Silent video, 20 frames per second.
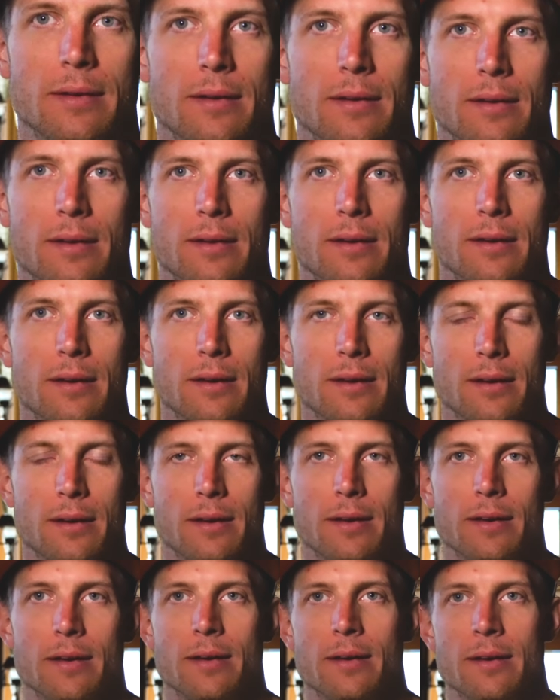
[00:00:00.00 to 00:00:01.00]
how can people follow
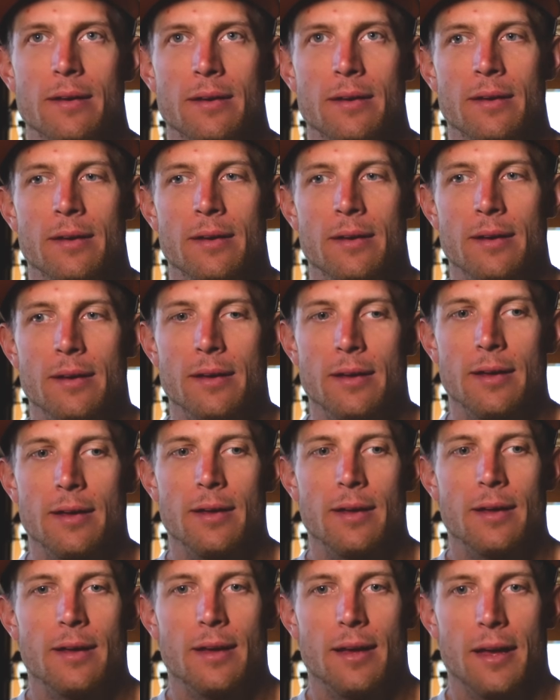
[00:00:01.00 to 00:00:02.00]
you?
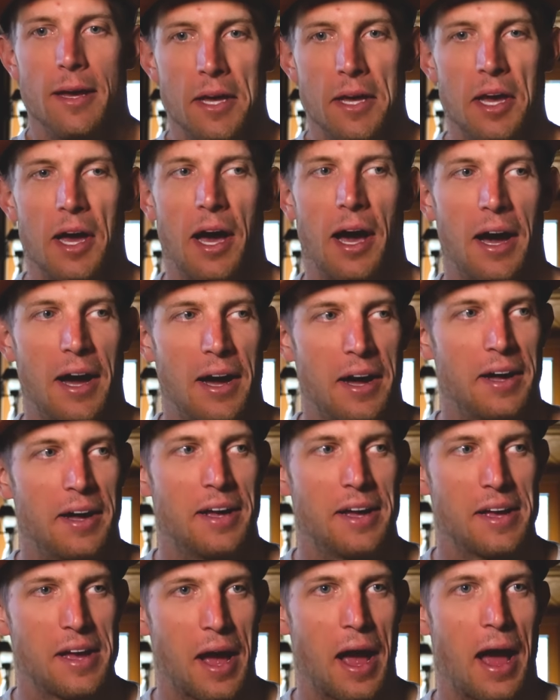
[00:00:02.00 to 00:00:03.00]
Follow your
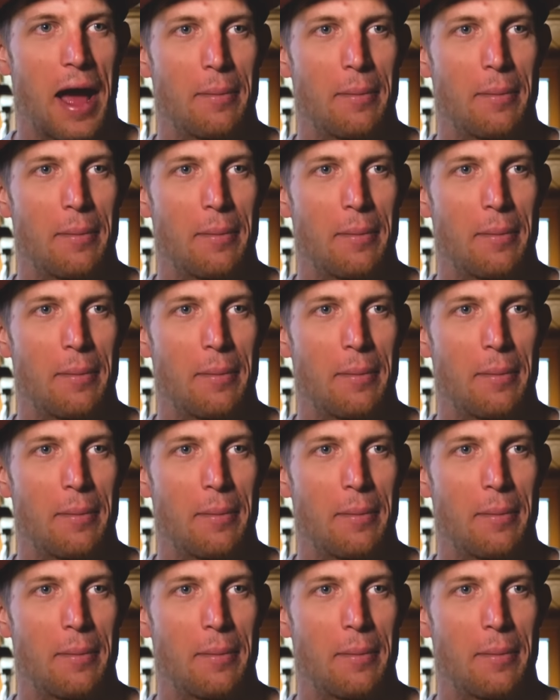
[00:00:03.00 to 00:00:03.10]
story.